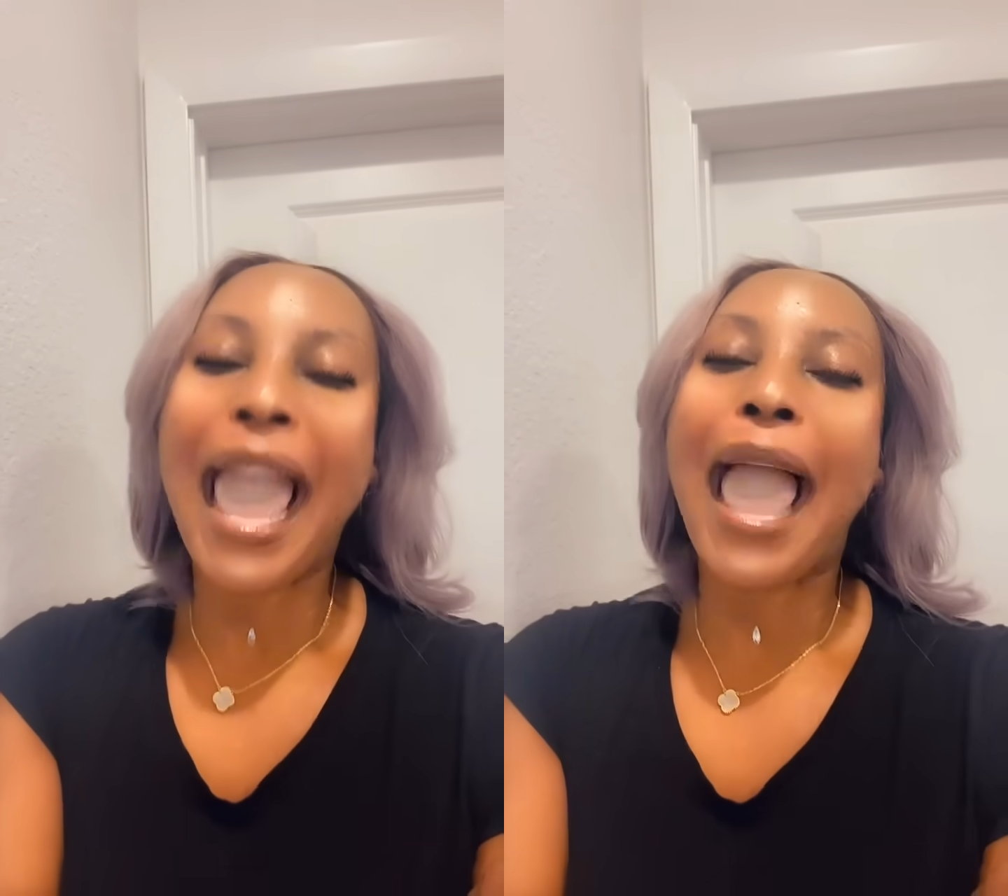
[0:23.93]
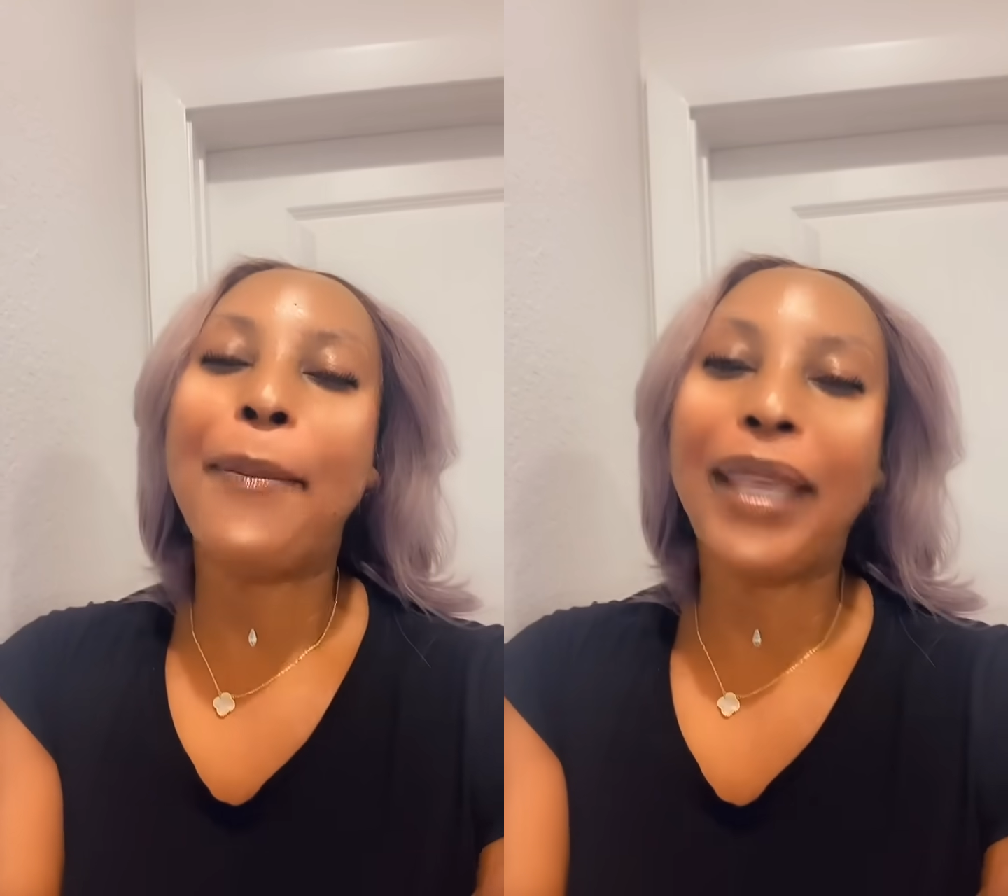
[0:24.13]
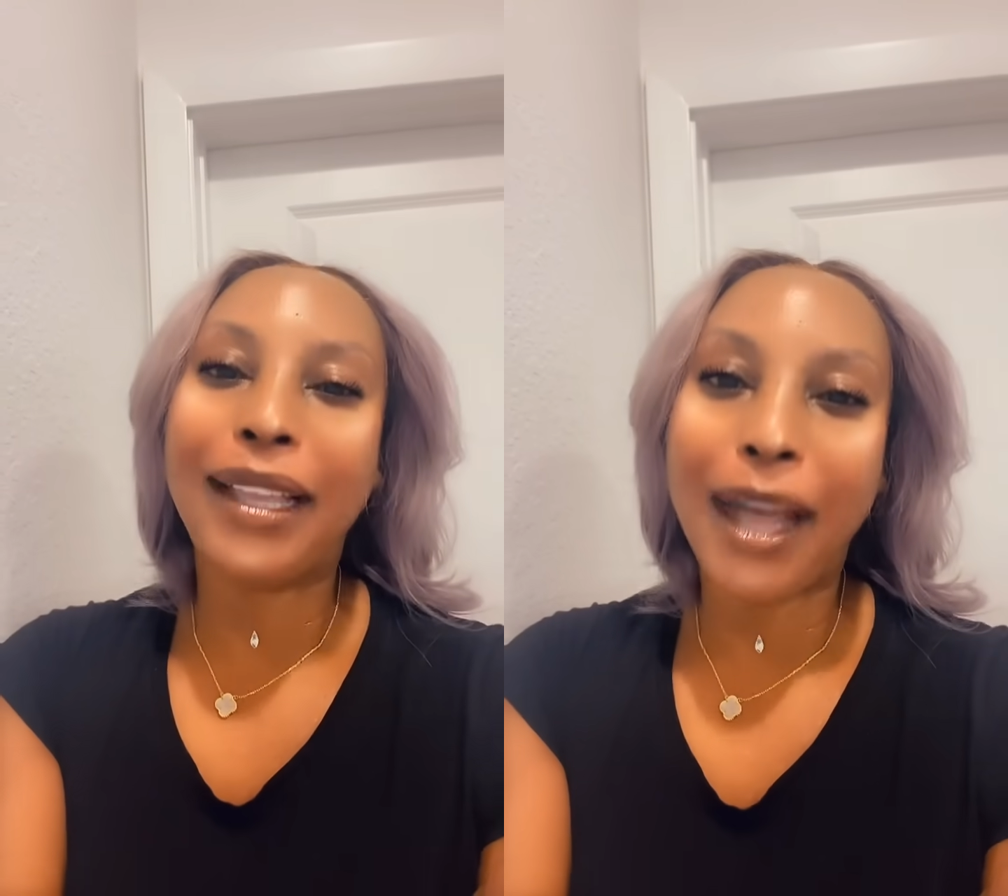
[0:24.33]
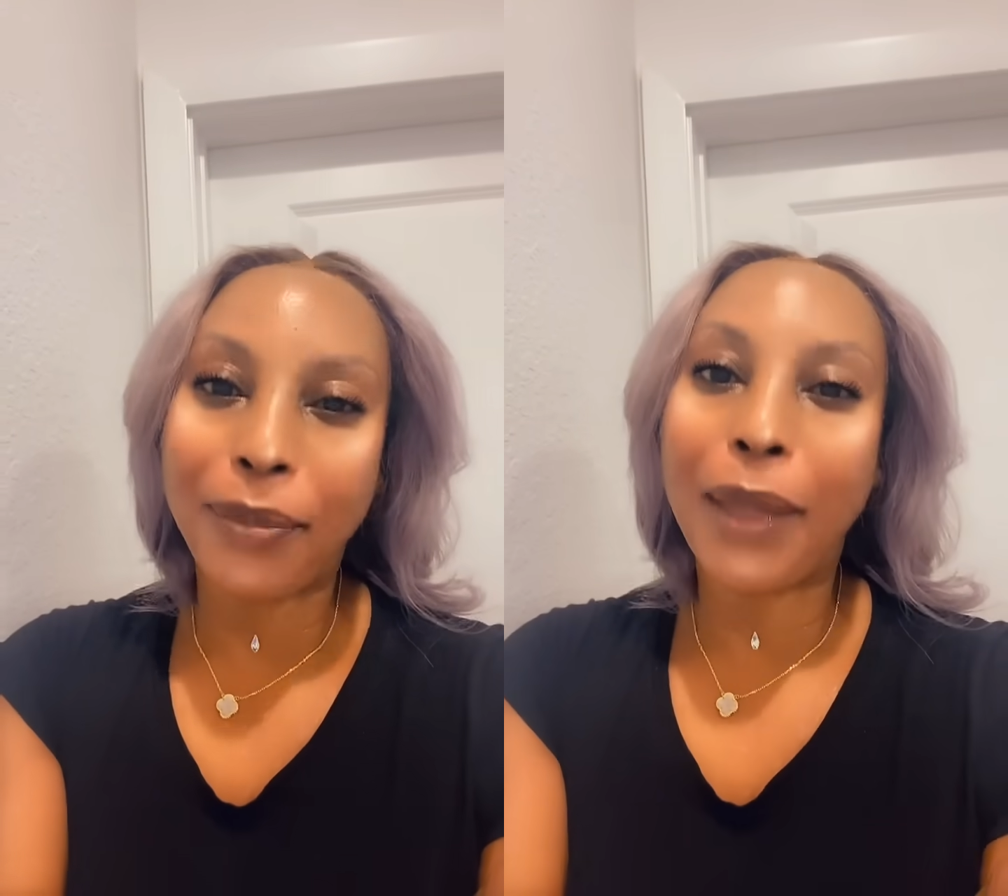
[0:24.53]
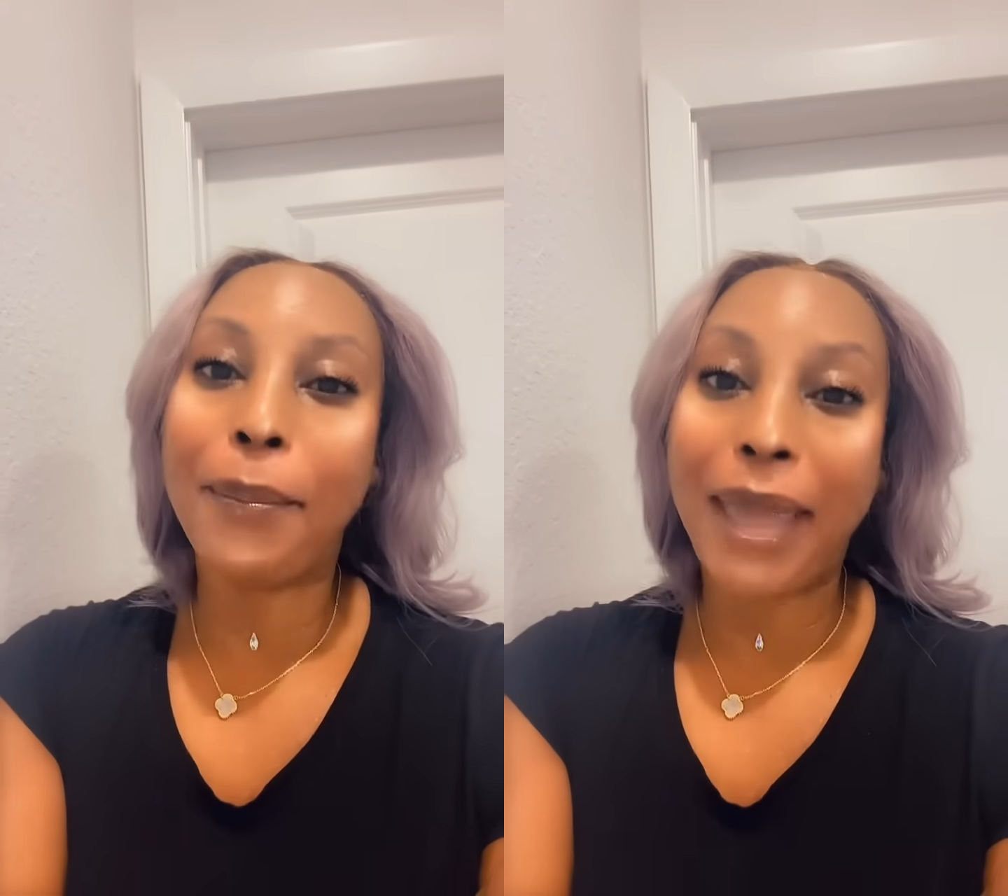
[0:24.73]
and become
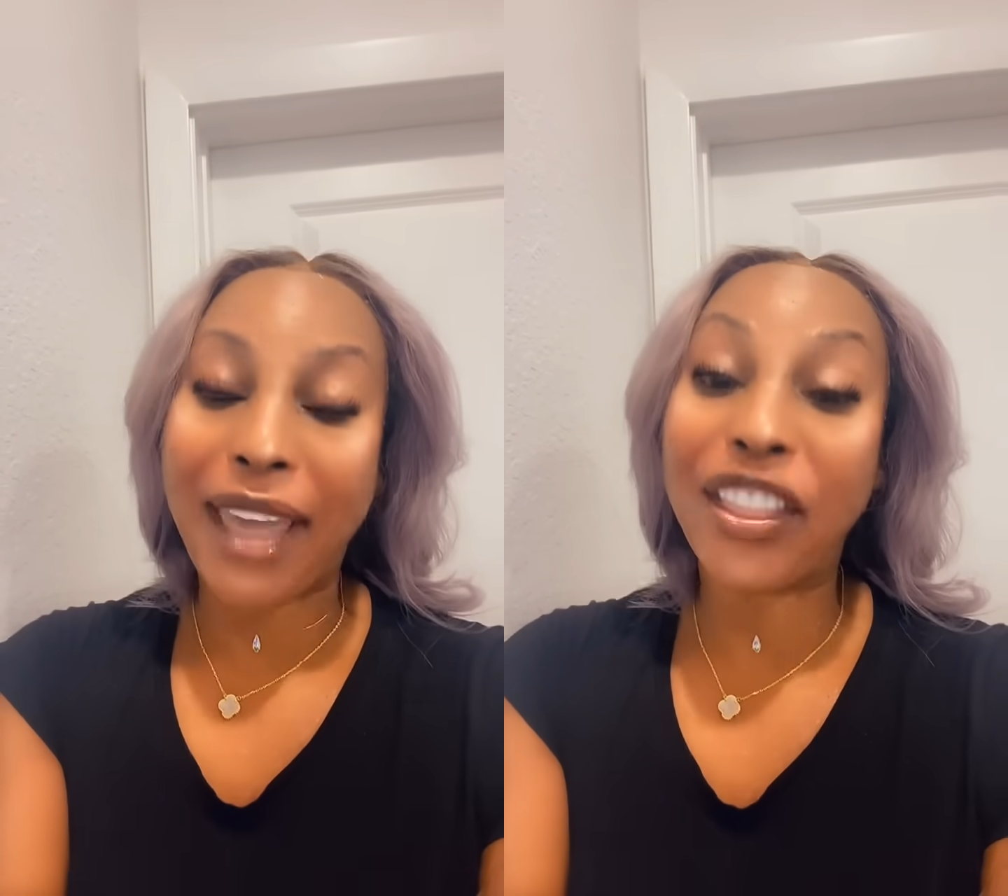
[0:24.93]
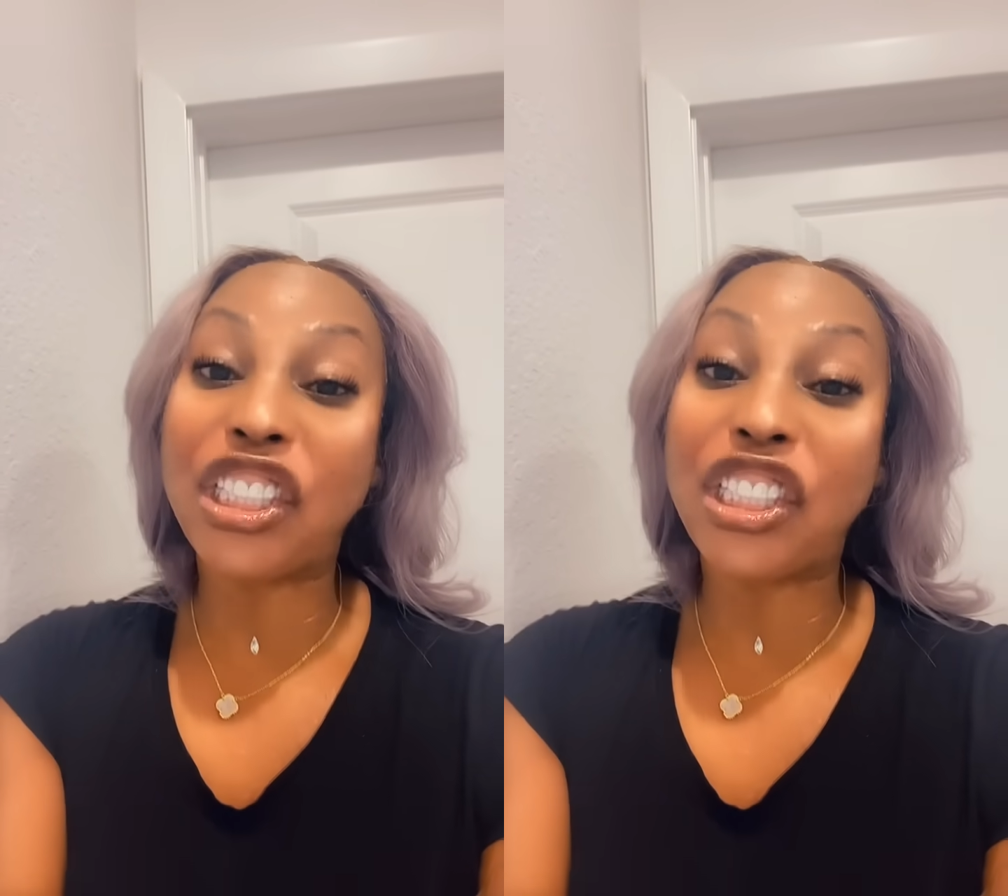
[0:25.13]
the man that